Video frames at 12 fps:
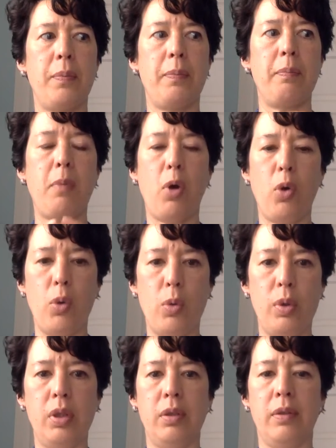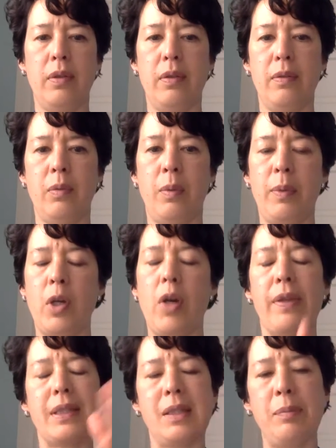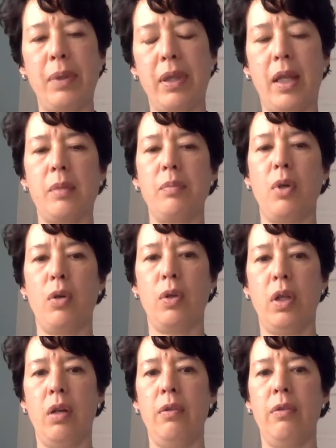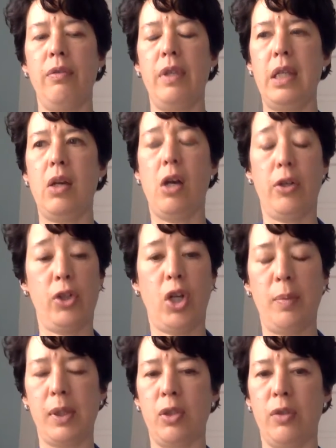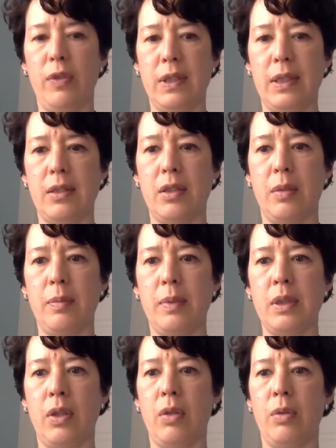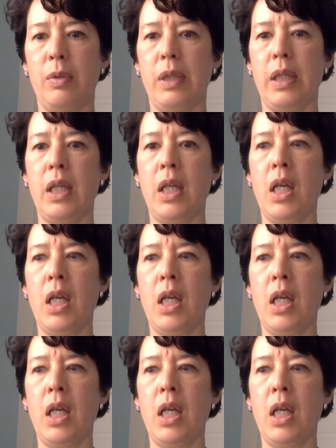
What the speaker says: mode, what we call the sympathetic mode of the autonomic nervous system. So there are really